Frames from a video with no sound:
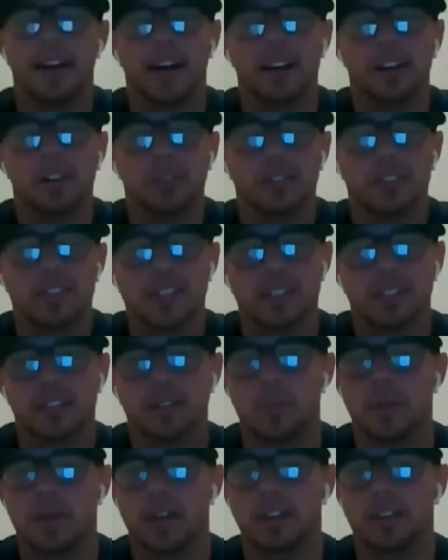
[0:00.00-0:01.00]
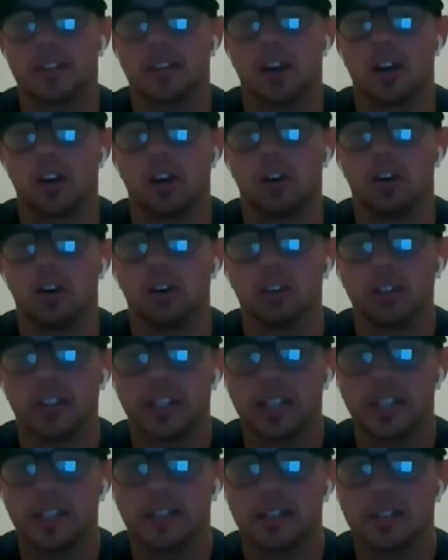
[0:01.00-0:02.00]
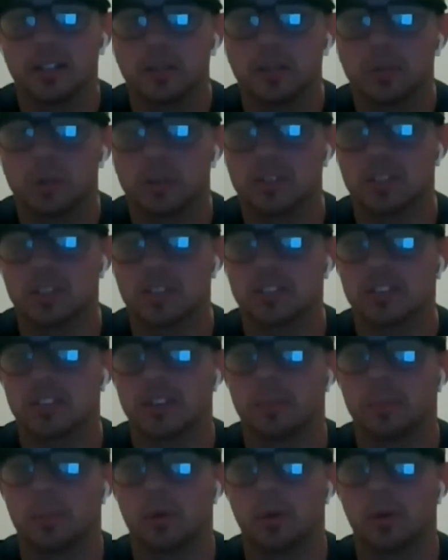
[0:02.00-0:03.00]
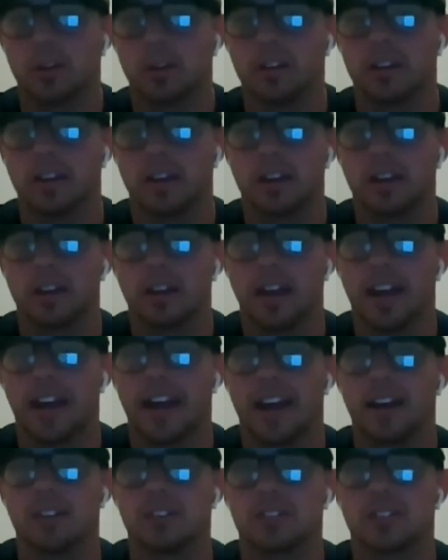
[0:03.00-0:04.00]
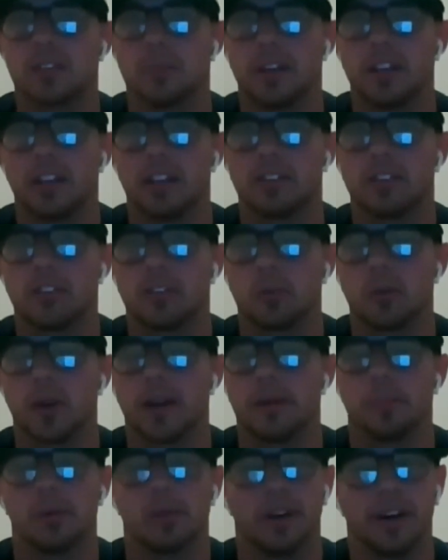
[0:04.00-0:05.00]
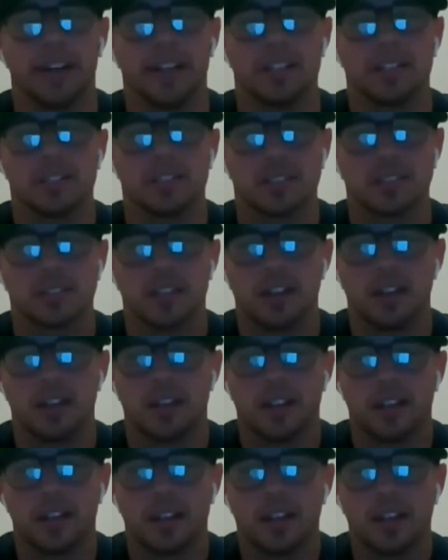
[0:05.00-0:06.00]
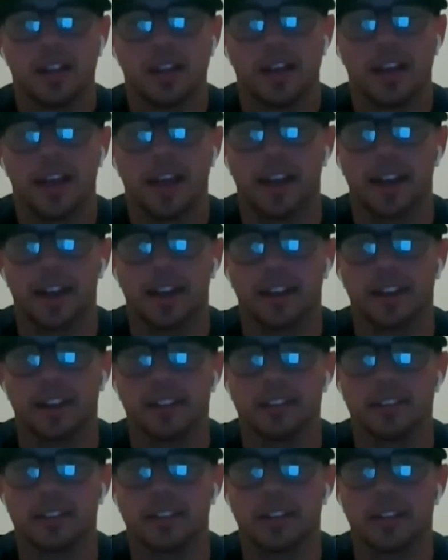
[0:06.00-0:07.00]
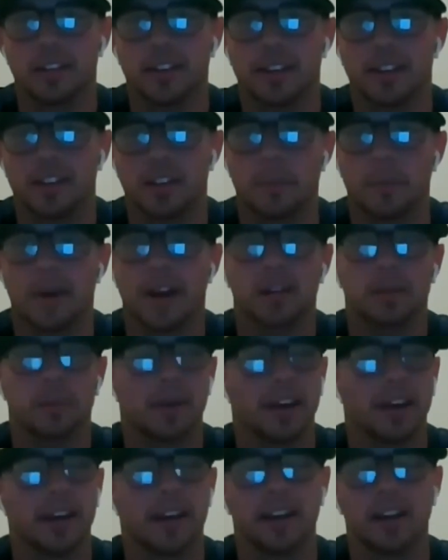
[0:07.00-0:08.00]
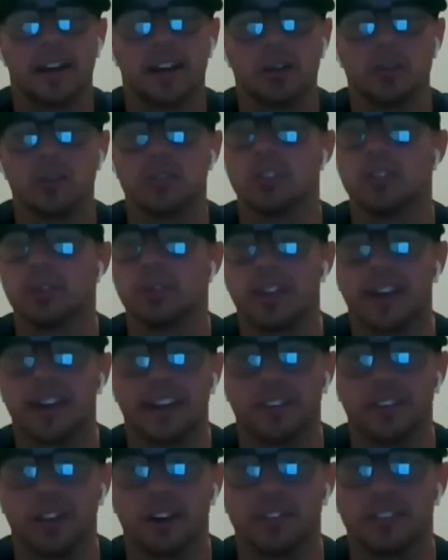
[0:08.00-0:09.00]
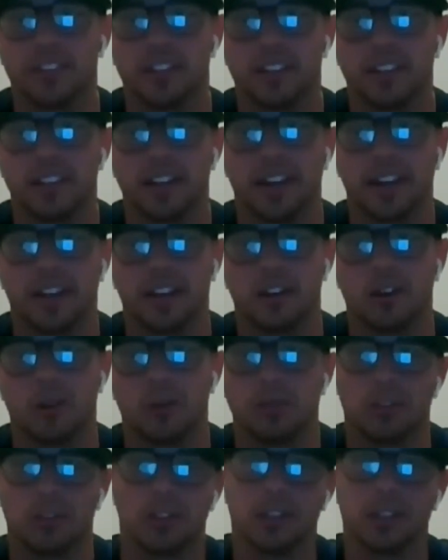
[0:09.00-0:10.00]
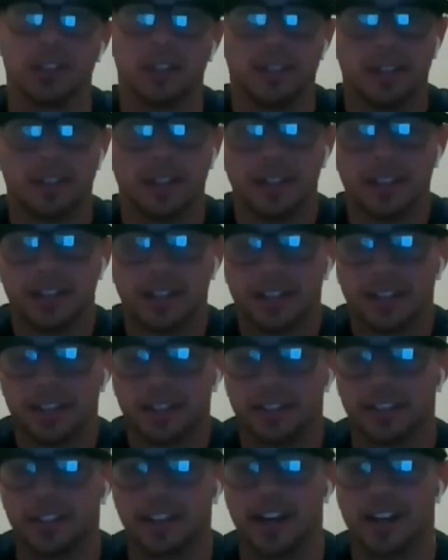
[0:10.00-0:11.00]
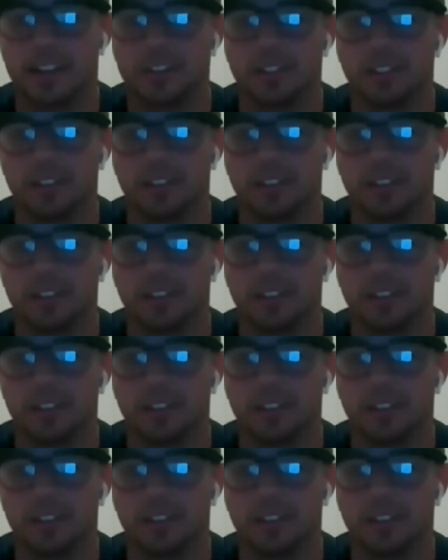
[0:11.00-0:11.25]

don't think committing early was as important as committing to the right place. And in the back of my head, I always knew that I loved Indiana over the guys a